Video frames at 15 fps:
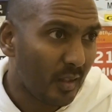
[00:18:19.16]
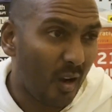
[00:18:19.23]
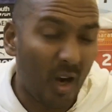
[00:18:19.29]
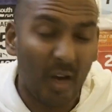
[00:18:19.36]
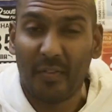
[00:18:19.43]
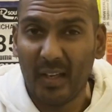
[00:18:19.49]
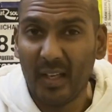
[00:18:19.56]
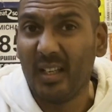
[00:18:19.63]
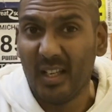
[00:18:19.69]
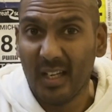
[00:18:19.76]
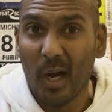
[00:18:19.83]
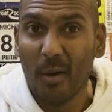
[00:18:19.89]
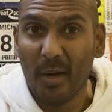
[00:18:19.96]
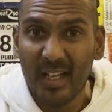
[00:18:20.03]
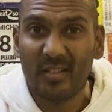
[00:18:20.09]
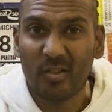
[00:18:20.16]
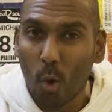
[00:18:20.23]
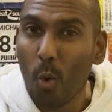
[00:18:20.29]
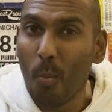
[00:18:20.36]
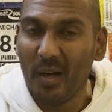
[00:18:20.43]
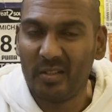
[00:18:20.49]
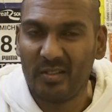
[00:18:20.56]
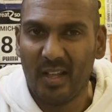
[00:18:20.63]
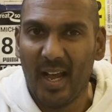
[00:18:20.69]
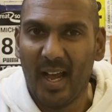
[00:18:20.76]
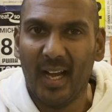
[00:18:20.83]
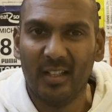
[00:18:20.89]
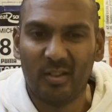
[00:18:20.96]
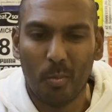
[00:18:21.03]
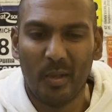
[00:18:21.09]
I think, you know, it's almost
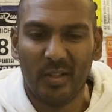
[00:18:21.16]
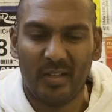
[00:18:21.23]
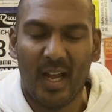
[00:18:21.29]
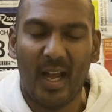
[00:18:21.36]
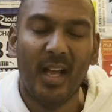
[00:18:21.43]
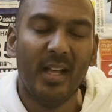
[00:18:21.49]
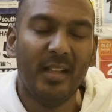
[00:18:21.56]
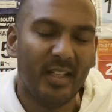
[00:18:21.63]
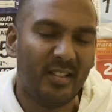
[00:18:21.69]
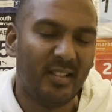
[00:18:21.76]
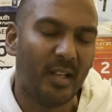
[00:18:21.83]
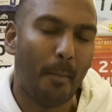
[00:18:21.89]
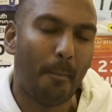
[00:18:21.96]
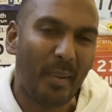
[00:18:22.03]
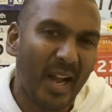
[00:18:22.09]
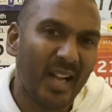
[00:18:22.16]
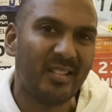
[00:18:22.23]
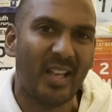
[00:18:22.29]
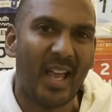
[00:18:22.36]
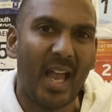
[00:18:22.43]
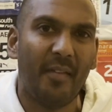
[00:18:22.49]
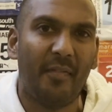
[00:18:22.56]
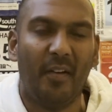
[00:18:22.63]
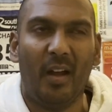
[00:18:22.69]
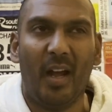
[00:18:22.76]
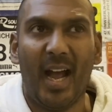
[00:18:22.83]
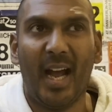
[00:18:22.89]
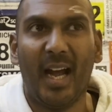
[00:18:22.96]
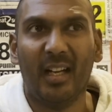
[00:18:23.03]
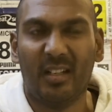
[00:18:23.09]
there. It's almost there. This is a better effort
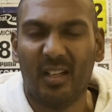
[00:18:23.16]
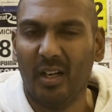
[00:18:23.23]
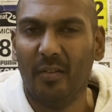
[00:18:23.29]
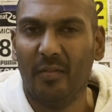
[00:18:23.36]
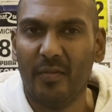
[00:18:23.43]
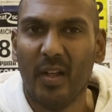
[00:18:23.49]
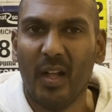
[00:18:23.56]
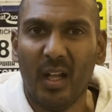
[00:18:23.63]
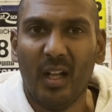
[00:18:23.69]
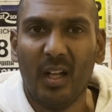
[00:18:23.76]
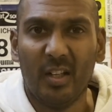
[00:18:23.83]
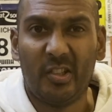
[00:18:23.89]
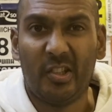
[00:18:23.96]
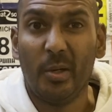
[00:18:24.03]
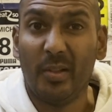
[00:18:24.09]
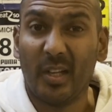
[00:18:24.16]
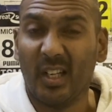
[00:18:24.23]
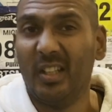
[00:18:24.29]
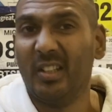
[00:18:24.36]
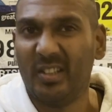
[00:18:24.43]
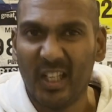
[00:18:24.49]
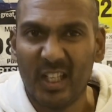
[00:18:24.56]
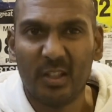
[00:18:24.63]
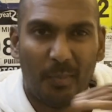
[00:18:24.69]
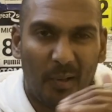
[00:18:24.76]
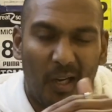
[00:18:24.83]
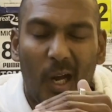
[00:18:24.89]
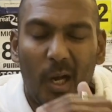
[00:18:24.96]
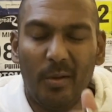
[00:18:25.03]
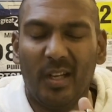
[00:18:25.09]
at a kind of shoe that kind of sits
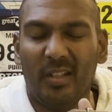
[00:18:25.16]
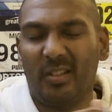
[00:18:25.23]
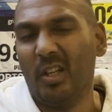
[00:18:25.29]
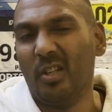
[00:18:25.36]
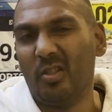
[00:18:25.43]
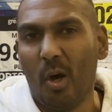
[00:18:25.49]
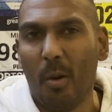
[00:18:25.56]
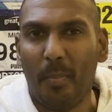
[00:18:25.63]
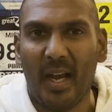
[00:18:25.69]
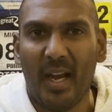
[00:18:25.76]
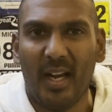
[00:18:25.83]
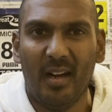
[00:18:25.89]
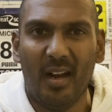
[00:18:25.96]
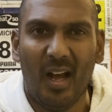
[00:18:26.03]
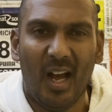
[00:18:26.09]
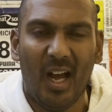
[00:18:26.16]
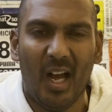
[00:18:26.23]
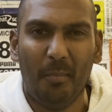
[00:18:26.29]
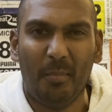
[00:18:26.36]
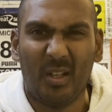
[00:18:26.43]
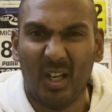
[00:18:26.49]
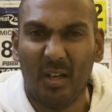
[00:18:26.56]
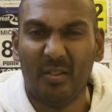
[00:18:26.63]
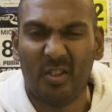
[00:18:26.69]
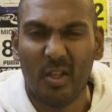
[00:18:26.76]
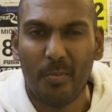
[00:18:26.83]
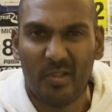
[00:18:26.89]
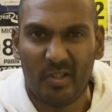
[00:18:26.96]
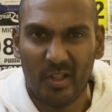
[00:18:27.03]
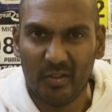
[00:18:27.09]
below those kind of top end kind of
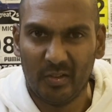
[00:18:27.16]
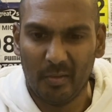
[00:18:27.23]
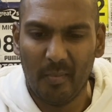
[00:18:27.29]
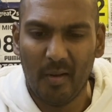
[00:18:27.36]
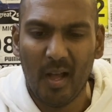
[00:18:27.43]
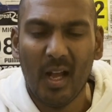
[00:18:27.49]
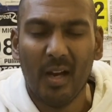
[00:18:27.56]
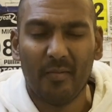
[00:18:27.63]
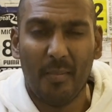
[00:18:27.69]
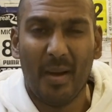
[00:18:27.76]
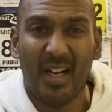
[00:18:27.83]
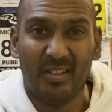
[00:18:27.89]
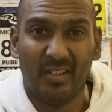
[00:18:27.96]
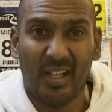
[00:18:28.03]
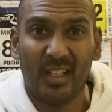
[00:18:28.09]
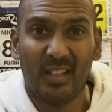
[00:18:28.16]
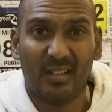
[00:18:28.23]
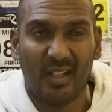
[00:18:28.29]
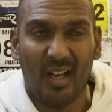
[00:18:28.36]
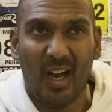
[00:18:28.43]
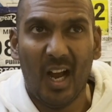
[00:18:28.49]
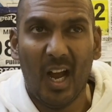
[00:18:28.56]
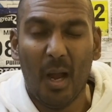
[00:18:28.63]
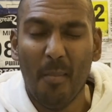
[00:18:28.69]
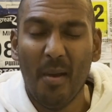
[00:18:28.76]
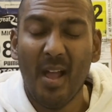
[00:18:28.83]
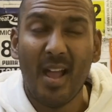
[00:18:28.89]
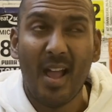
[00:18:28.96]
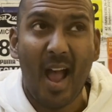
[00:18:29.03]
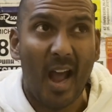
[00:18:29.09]
super shoes from Asics. And
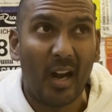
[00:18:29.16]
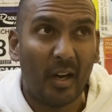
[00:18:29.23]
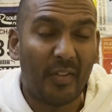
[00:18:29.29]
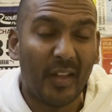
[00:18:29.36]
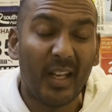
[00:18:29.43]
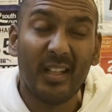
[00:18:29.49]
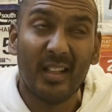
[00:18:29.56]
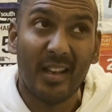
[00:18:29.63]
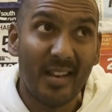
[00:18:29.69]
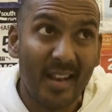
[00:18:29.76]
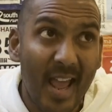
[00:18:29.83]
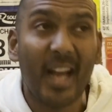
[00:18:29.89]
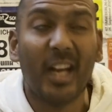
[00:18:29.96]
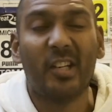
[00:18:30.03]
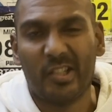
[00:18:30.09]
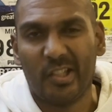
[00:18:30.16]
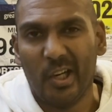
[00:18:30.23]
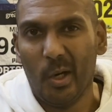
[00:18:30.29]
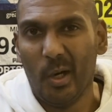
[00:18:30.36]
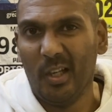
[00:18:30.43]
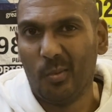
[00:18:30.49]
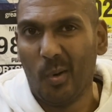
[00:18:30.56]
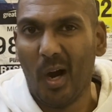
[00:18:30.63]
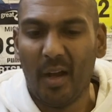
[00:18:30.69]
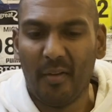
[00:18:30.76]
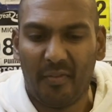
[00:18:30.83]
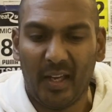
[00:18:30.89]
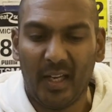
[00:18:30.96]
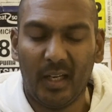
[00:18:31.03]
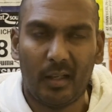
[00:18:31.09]
I think the next shoe is where I
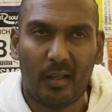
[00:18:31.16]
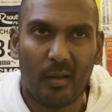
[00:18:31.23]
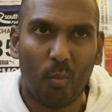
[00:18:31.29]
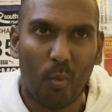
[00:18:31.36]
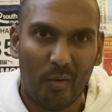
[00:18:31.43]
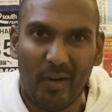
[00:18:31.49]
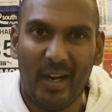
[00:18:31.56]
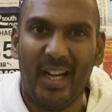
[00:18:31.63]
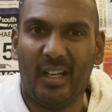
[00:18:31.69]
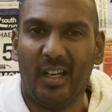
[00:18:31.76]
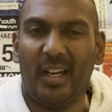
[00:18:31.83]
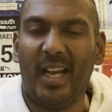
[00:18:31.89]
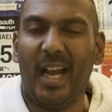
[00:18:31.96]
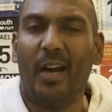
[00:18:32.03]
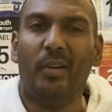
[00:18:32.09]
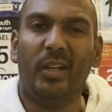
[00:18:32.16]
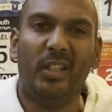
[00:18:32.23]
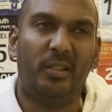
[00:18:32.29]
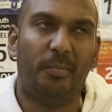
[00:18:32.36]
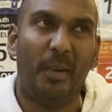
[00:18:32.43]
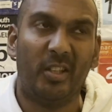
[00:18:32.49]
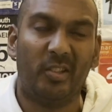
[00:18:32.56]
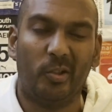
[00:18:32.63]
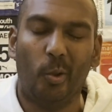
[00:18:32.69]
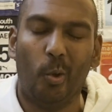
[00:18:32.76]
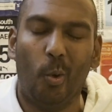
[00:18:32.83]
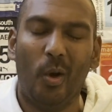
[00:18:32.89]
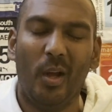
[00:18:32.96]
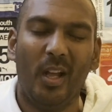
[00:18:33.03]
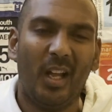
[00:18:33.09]
think we're really going to get a really
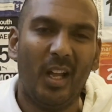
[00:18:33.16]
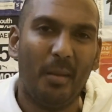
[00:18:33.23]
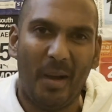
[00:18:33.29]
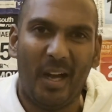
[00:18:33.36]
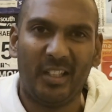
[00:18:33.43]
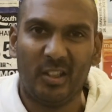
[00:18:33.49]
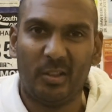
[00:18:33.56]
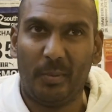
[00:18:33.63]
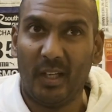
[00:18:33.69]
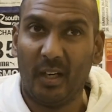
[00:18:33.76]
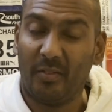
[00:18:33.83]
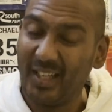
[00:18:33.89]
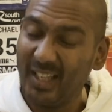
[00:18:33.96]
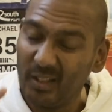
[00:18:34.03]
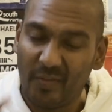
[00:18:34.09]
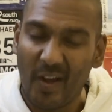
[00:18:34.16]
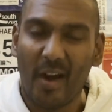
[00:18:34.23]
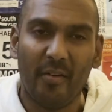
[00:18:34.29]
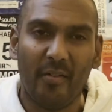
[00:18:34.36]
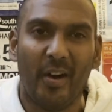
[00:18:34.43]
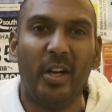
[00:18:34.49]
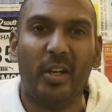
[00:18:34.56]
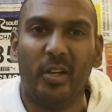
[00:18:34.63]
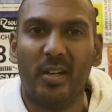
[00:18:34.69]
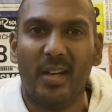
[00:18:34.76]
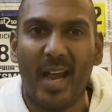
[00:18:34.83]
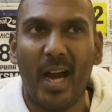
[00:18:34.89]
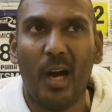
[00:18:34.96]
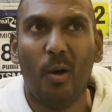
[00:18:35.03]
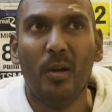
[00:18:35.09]
special Magic Speed. I think it's very, very good
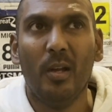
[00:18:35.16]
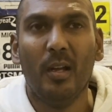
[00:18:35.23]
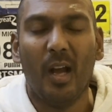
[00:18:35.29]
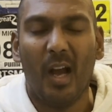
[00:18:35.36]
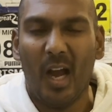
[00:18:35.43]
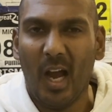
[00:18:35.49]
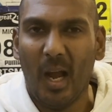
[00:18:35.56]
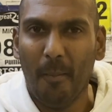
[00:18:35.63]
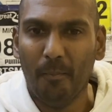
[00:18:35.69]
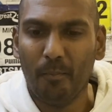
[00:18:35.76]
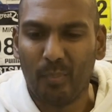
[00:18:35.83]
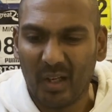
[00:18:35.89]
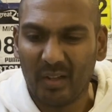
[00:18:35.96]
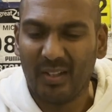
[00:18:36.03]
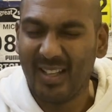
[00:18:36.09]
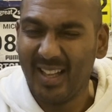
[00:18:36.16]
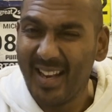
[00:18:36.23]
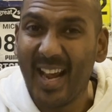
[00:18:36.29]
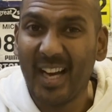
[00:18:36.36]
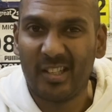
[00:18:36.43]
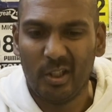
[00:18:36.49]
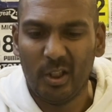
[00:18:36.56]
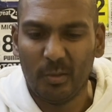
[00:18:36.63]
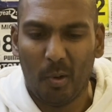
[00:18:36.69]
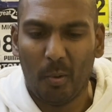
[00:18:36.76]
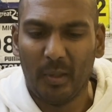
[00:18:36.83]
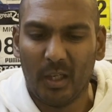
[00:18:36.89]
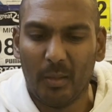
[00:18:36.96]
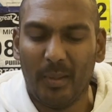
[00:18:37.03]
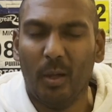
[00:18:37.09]
now. But I think the next shoe is
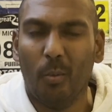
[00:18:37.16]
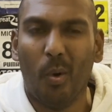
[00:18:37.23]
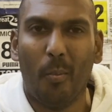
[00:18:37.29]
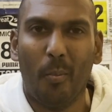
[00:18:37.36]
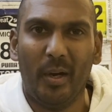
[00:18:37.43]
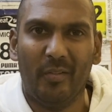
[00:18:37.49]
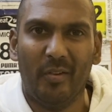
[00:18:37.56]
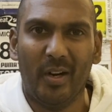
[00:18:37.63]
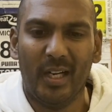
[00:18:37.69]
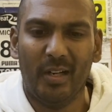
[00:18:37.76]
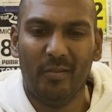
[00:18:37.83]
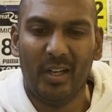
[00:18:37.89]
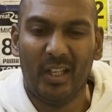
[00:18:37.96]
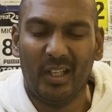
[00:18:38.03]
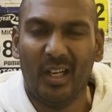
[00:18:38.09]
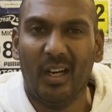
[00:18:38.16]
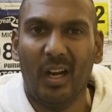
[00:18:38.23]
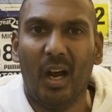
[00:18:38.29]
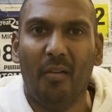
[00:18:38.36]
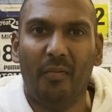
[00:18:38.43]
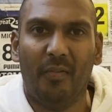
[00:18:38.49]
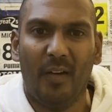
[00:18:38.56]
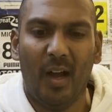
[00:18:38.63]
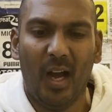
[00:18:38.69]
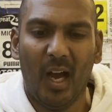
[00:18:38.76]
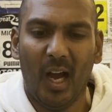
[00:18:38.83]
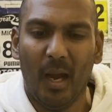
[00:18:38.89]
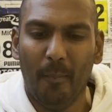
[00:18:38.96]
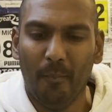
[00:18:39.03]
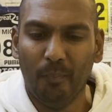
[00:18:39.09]
probably going to be the one we're really, really going to love
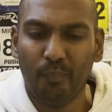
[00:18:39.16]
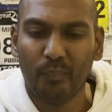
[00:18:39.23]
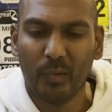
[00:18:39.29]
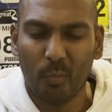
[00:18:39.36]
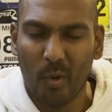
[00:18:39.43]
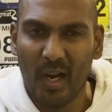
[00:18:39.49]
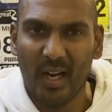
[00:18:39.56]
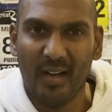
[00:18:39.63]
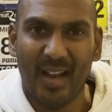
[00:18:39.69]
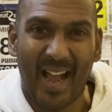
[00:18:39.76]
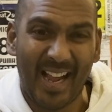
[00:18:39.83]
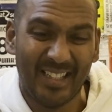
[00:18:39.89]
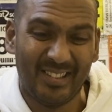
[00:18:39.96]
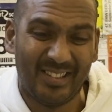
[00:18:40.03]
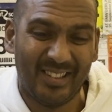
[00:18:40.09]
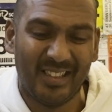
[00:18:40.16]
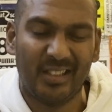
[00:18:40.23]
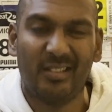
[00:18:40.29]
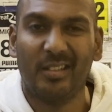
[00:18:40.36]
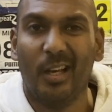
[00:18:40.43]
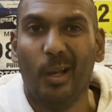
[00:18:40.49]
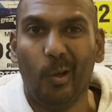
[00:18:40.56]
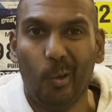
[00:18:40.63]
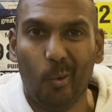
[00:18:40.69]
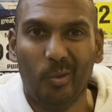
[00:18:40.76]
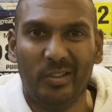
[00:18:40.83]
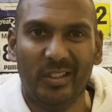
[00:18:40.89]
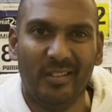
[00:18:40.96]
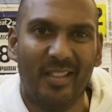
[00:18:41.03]
when Asics launches